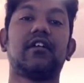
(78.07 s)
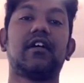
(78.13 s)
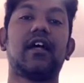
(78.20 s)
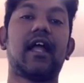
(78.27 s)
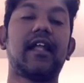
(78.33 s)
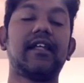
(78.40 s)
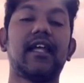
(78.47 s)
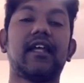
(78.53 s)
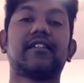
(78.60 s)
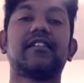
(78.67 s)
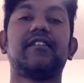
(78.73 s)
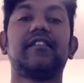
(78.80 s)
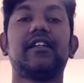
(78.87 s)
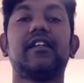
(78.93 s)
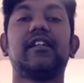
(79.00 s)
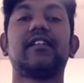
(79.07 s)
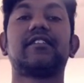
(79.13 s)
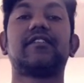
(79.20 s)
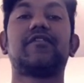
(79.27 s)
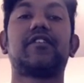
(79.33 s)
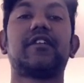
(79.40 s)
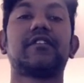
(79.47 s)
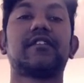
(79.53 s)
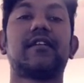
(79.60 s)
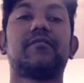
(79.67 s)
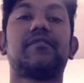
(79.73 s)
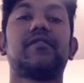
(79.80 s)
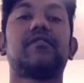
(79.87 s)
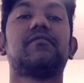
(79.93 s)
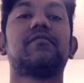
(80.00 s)
any activity, let's say for
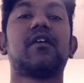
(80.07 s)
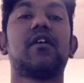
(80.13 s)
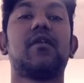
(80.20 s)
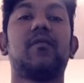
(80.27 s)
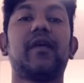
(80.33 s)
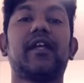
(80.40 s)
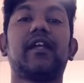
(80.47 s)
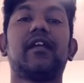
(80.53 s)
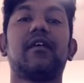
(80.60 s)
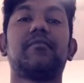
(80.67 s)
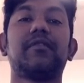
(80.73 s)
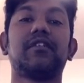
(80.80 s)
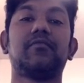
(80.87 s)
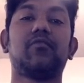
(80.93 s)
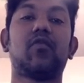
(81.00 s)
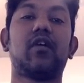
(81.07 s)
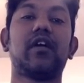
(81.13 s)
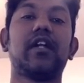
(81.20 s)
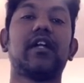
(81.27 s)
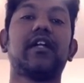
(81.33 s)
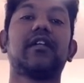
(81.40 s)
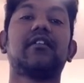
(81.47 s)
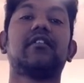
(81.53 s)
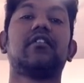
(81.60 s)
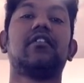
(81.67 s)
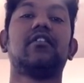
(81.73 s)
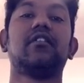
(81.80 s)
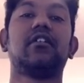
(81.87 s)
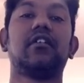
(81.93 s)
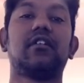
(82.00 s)
example, waking up in the morning,
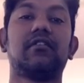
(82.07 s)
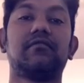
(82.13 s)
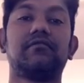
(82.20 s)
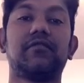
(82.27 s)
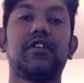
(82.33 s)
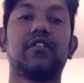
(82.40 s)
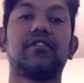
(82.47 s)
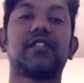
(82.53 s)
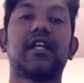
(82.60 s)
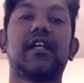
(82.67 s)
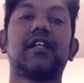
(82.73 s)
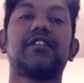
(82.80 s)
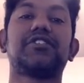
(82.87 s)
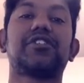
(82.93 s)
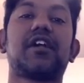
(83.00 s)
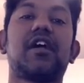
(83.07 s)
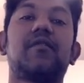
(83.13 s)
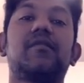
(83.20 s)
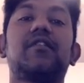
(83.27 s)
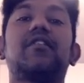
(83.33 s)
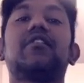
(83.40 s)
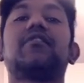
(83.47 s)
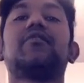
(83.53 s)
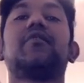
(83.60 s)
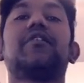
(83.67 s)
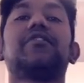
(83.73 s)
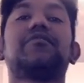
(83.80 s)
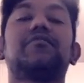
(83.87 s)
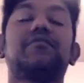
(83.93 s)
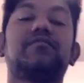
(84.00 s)
taking a shower, going
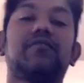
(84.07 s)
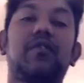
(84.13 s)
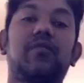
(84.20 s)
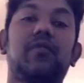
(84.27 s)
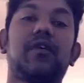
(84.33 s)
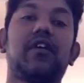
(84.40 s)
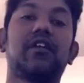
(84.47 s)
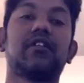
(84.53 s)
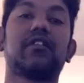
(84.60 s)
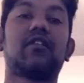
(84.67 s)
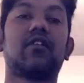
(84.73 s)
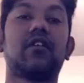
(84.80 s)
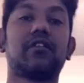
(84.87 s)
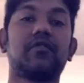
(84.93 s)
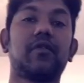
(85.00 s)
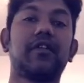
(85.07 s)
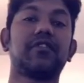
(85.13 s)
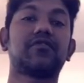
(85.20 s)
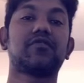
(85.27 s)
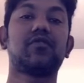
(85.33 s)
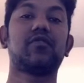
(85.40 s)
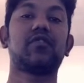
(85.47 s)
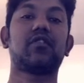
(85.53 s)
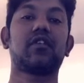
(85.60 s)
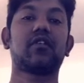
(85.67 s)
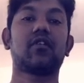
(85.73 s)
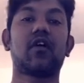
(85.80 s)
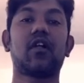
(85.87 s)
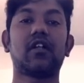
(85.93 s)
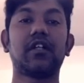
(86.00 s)
to work or going to school or
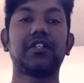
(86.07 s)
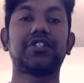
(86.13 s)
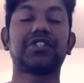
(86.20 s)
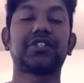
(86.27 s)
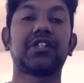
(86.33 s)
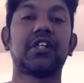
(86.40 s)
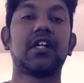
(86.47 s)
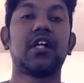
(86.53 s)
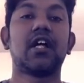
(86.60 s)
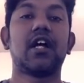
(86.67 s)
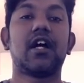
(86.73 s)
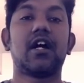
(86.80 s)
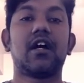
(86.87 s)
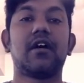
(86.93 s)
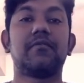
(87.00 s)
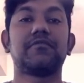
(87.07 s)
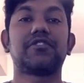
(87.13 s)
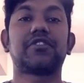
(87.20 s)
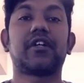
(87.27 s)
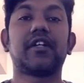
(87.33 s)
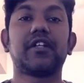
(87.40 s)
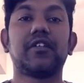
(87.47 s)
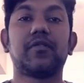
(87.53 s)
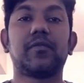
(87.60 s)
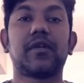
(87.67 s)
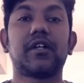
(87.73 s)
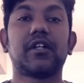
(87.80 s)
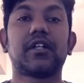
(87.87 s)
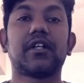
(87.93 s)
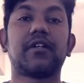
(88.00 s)
college, starting your
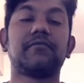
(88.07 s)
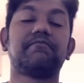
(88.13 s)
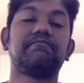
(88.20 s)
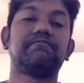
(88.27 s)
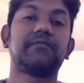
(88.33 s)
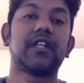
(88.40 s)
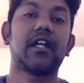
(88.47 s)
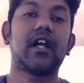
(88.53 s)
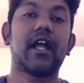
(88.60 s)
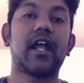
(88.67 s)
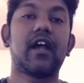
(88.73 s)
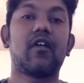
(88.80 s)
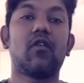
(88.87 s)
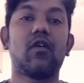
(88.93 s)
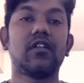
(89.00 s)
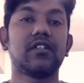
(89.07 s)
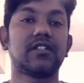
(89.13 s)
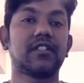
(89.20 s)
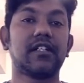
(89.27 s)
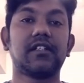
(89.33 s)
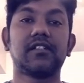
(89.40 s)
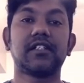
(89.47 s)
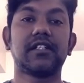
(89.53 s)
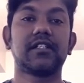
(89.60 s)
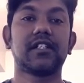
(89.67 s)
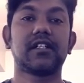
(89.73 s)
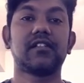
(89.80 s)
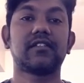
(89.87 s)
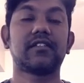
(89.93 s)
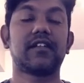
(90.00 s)
work, all the single
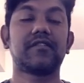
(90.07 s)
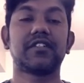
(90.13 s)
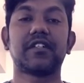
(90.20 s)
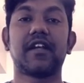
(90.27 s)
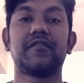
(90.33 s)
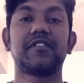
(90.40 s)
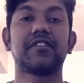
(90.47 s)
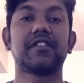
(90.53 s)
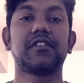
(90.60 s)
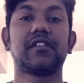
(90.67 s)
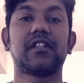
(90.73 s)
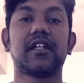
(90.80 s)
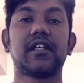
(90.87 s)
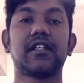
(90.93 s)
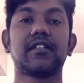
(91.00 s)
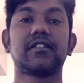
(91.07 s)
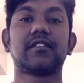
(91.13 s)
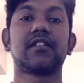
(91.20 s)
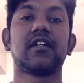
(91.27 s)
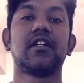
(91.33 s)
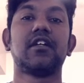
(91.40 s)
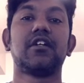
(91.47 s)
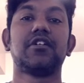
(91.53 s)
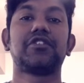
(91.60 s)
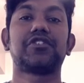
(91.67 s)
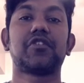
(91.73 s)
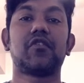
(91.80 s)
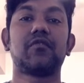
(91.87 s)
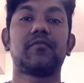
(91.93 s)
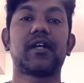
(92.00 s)
details, every single thing is
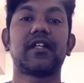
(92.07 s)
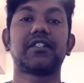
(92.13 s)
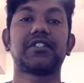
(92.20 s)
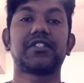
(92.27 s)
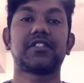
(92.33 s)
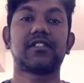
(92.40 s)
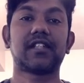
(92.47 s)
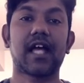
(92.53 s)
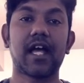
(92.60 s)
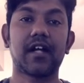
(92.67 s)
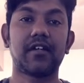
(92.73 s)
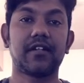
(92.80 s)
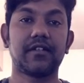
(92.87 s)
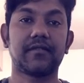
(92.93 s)
shown by Saturn.